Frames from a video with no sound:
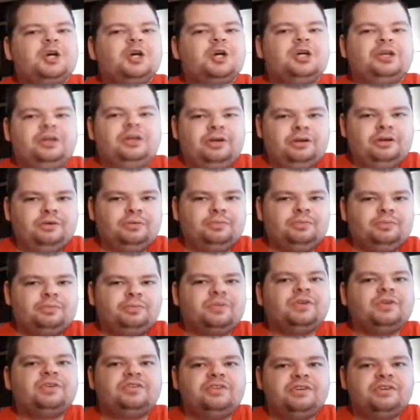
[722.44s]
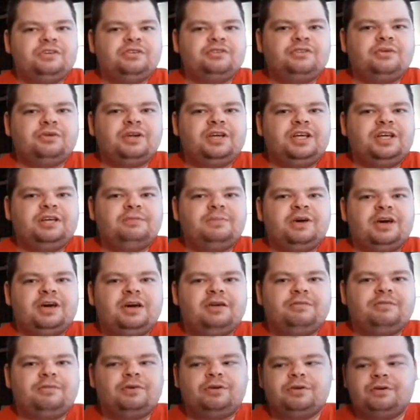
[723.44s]
you know, see this on
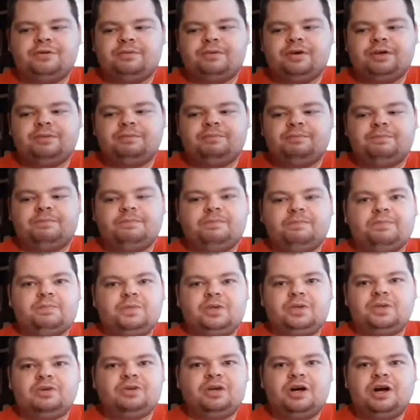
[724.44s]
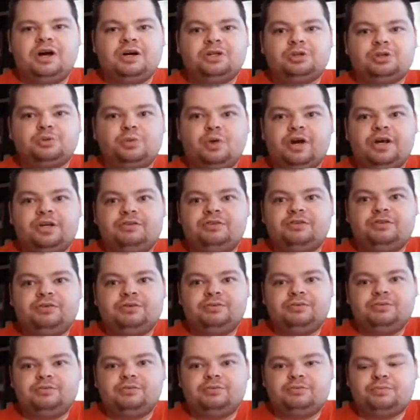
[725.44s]
eBay for like
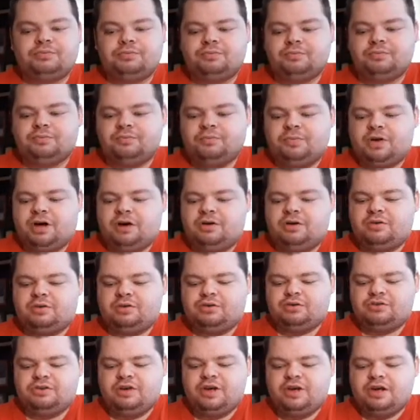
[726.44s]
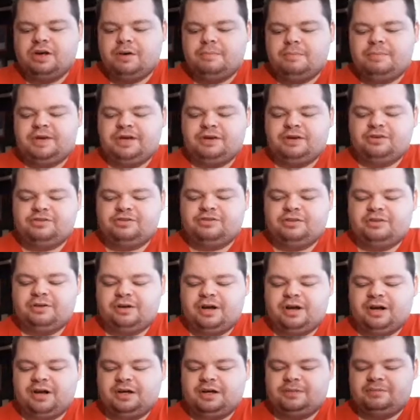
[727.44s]
$22. But here's
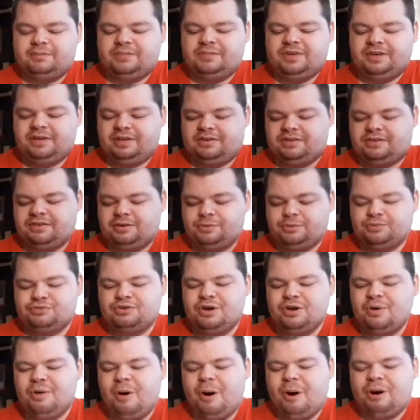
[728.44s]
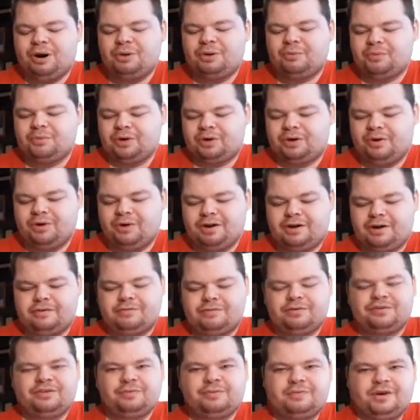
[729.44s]
the disc. There was no artwork on here
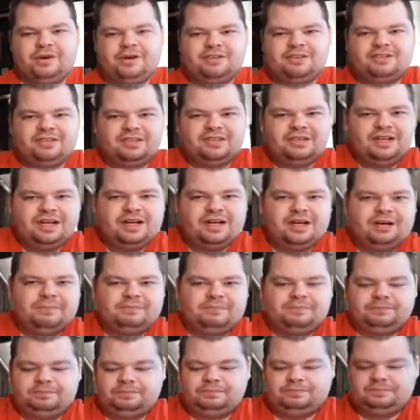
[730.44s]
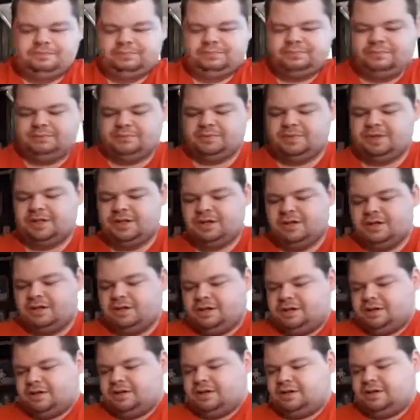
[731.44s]
for some reason.
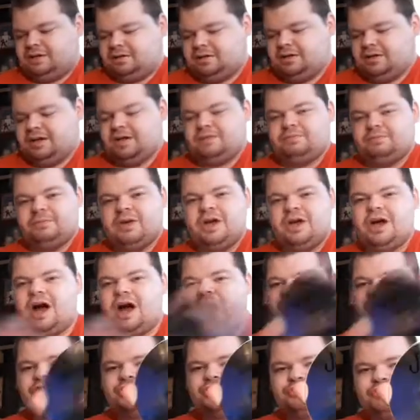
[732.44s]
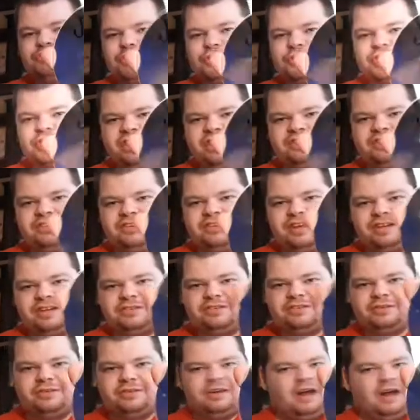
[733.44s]
Hang on, I just wrote Jason
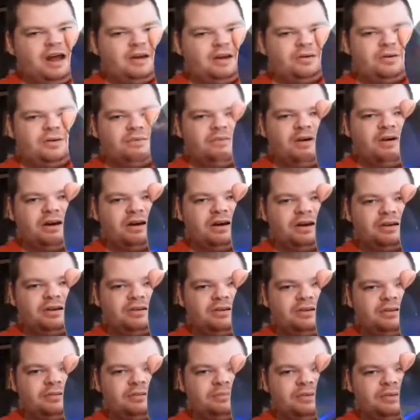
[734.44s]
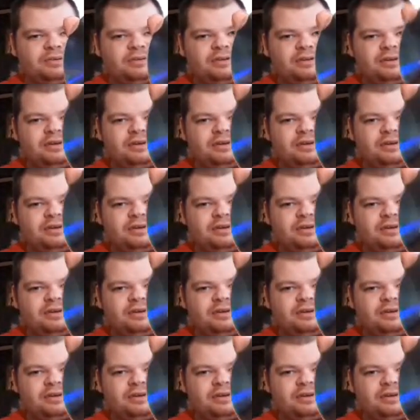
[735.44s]
X on it. I don't know why I did, but